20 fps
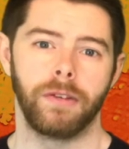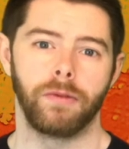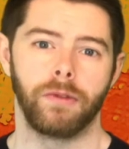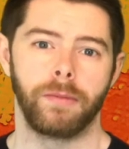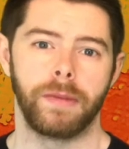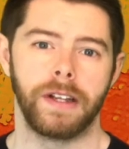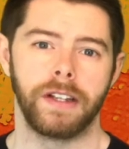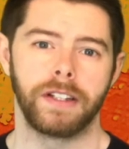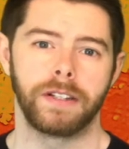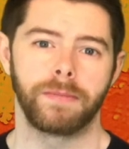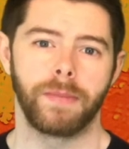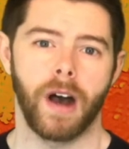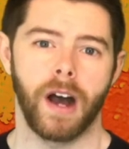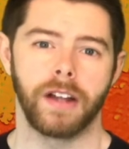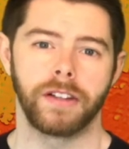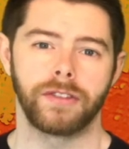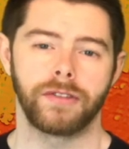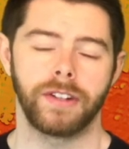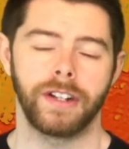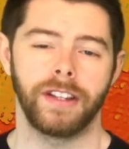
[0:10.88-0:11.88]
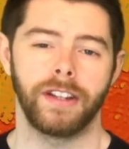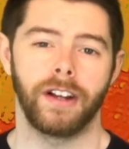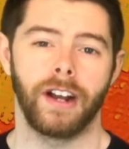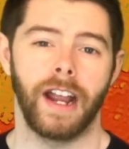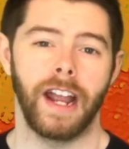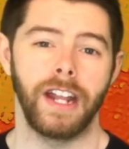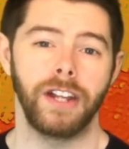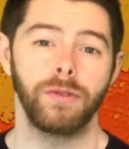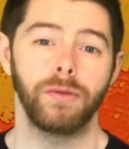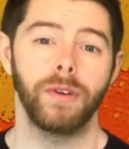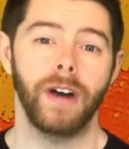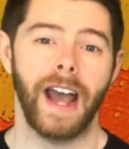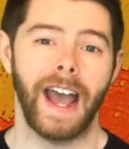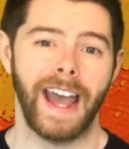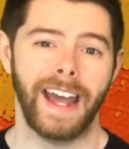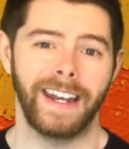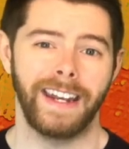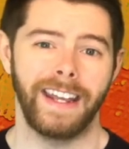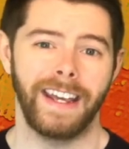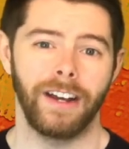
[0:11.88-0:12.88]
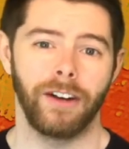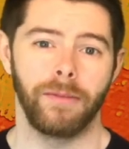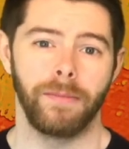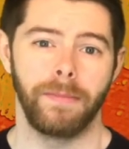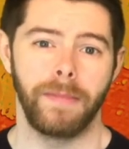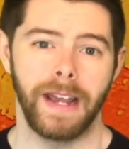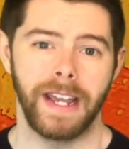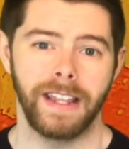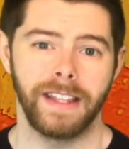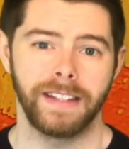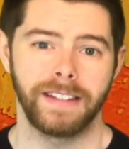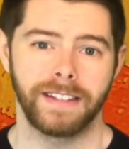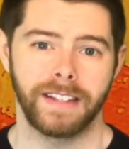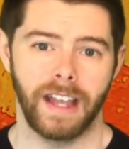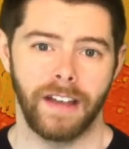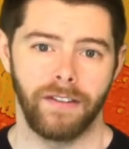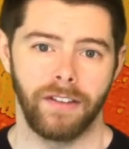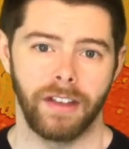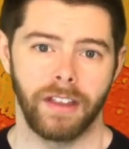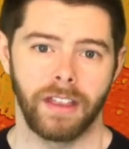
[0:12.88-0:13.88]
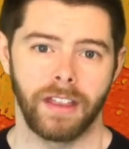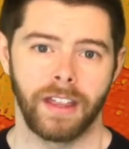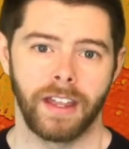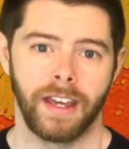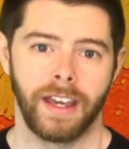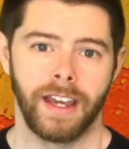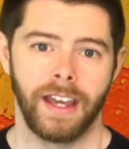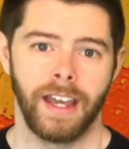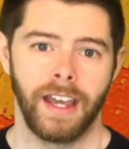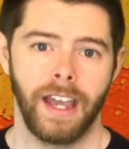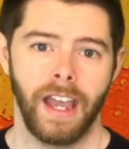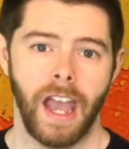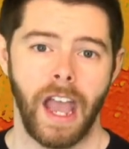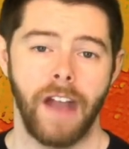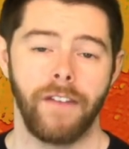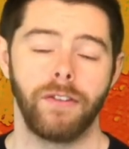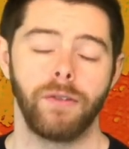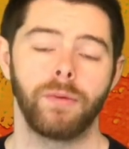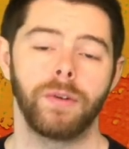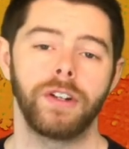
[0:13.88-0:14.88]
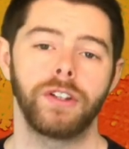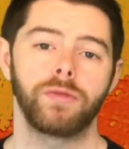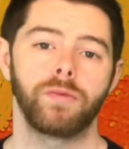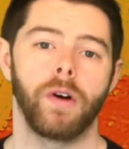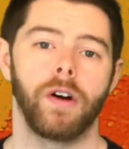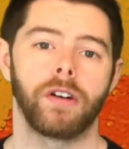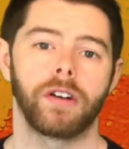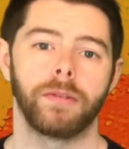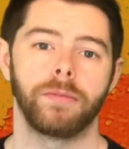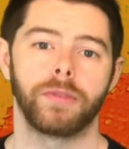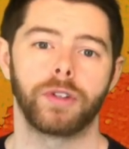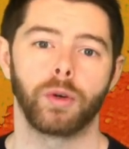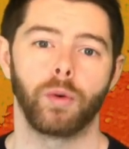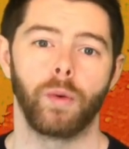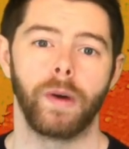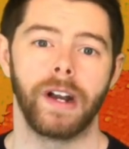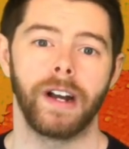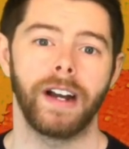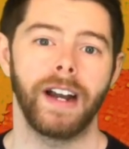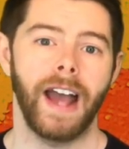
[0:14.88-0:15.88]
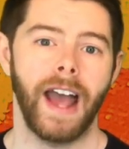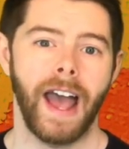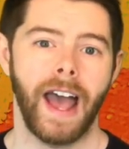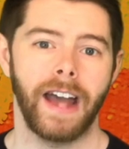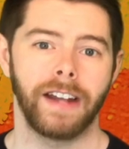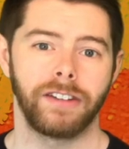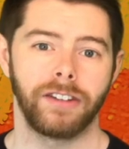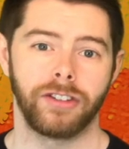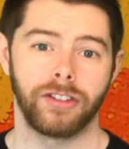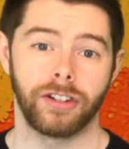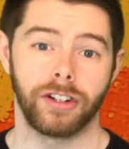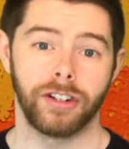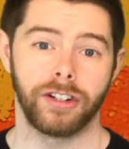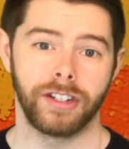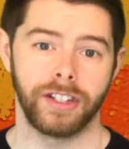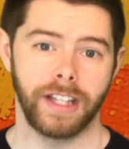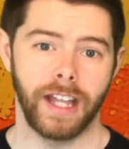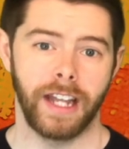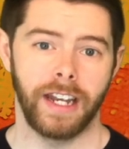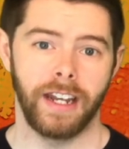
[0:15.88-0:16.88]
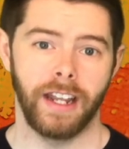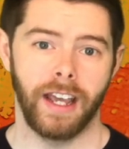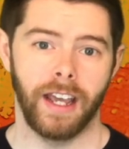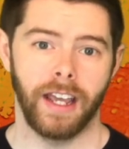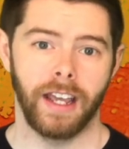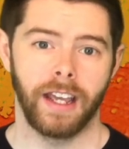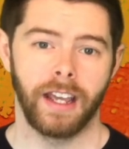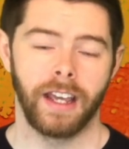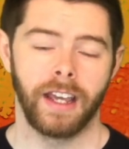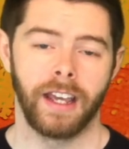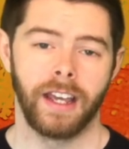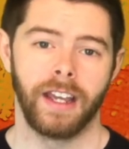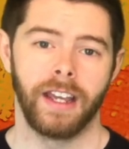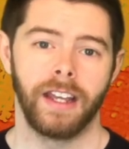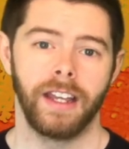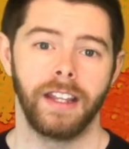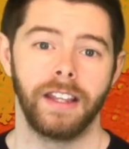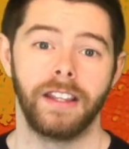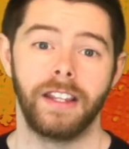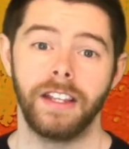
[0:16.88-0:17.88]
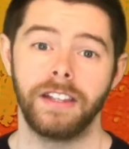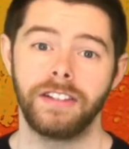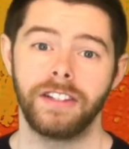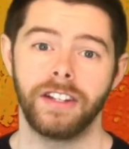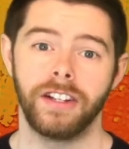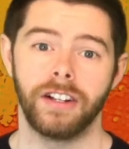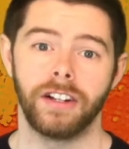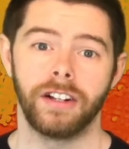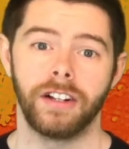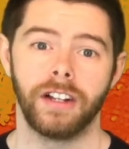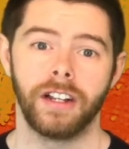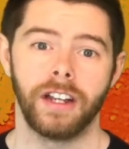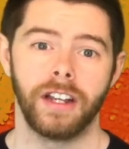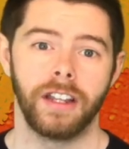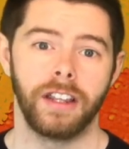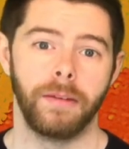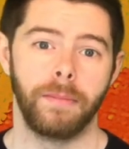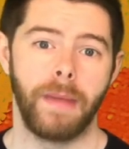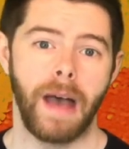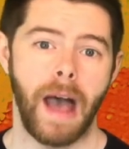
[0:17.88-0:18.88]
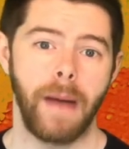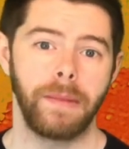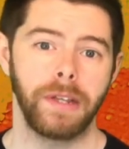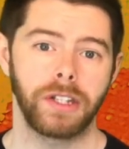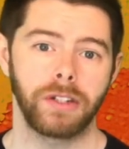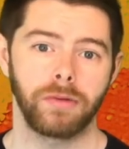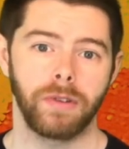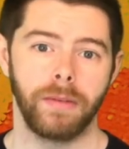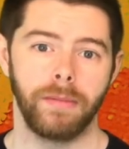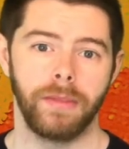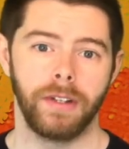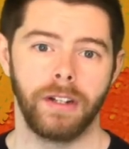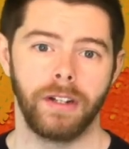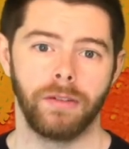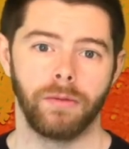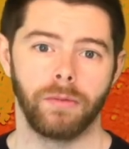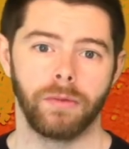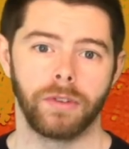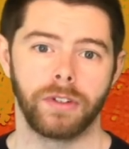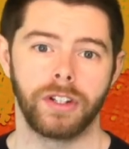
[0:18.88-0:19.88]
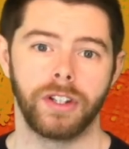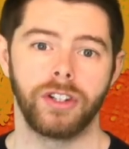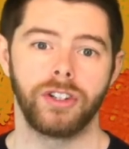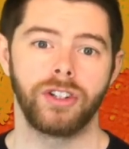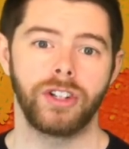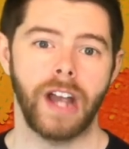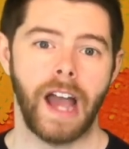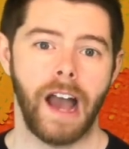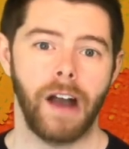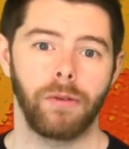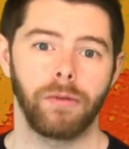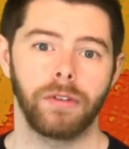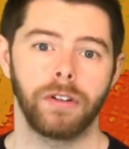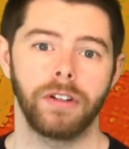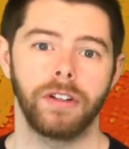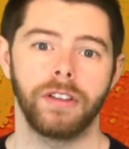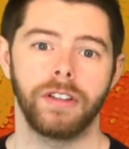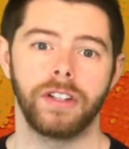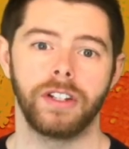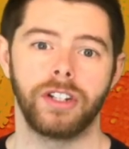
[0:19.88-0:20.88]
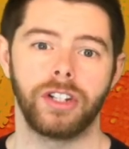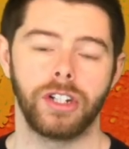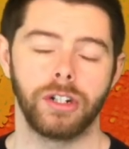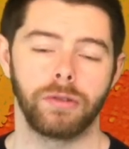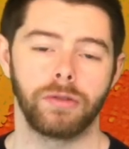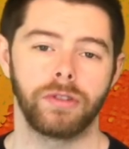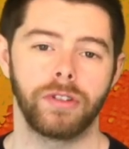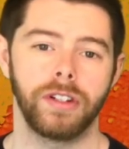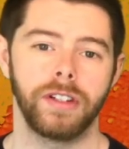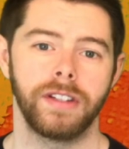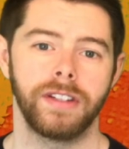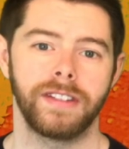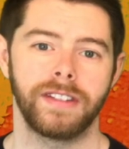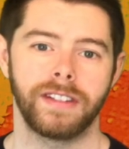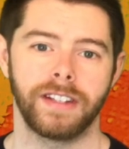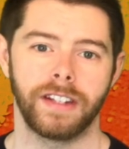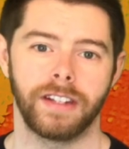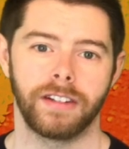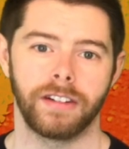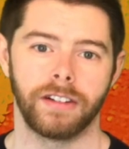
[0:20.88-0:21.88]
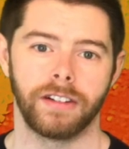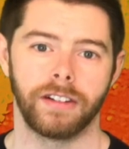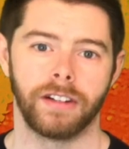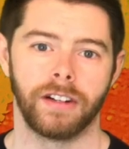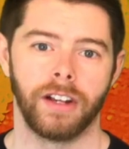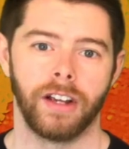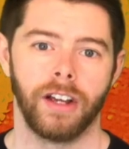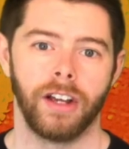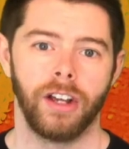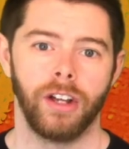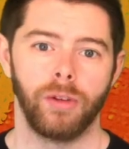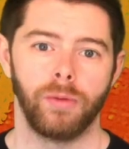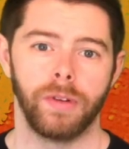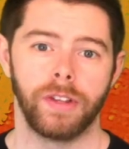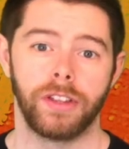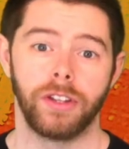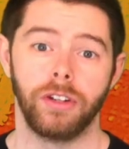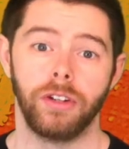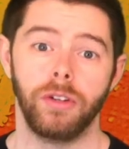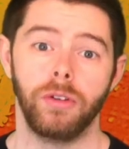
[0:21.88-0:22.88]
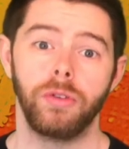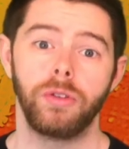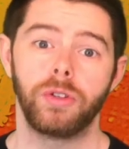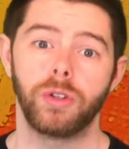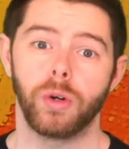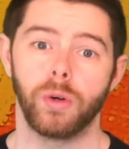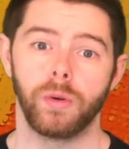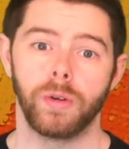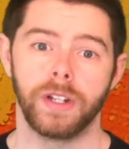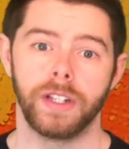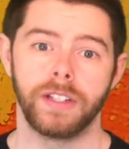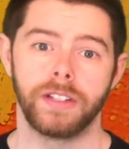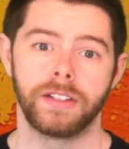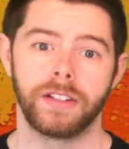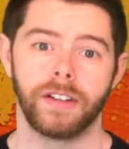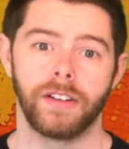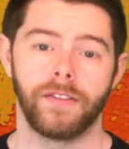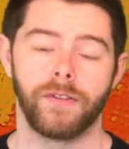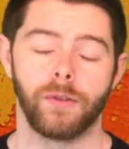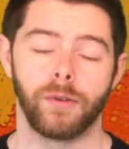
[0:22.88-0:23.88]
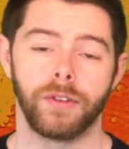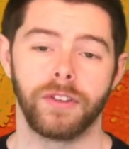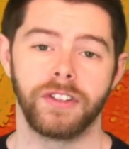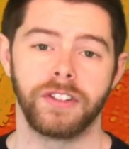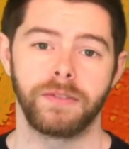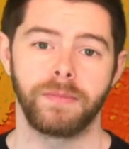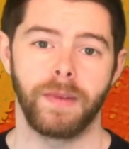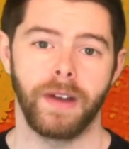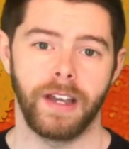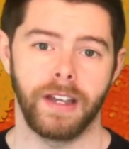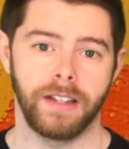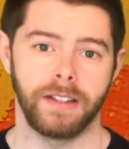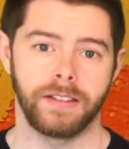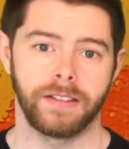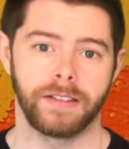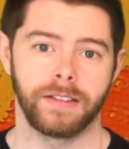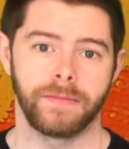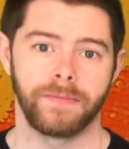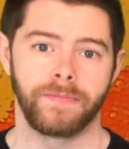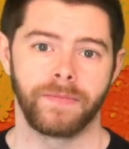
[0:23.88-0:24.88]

will be sponsoring their annual Hat Day on May the 7th. Everyone is welcome to wear a hat to church that day. This year, the Baptist Women want to shower the Children's Center with new toys for the space.